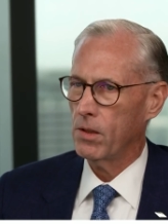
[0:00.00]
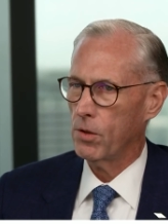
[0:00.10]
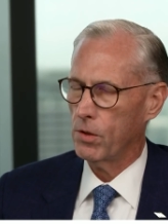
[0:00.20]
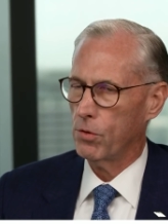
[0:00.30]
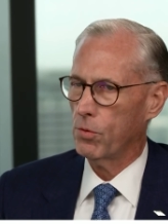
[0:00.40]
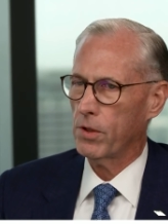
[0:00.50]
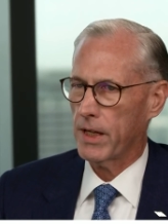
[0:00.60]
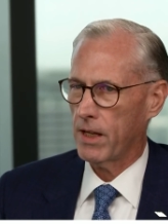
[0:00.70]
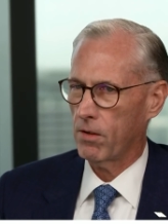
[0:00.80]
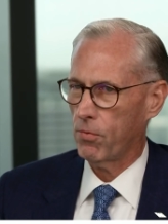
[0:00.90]
you, you really
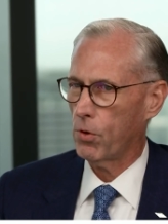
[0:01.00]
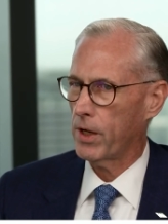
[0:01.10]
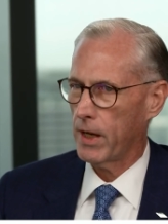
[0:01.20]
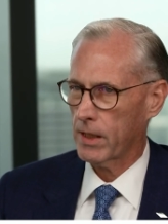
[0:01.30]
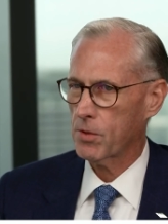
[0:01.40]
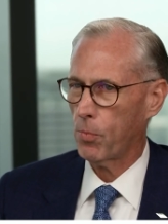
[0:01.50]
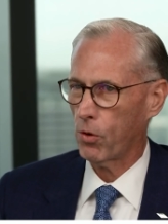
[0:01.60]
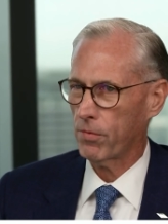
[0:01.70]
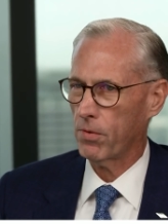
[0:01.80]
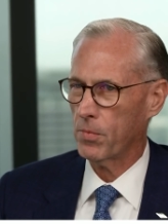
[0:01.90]
can't afford to
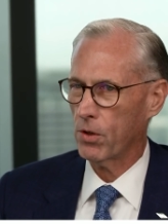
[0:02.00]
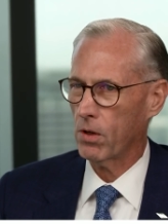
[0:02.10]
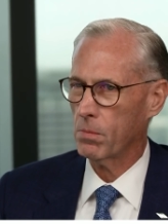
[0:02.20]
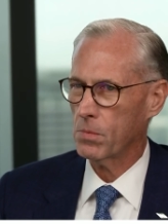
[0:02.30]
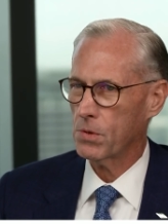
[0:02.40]
export from Europe.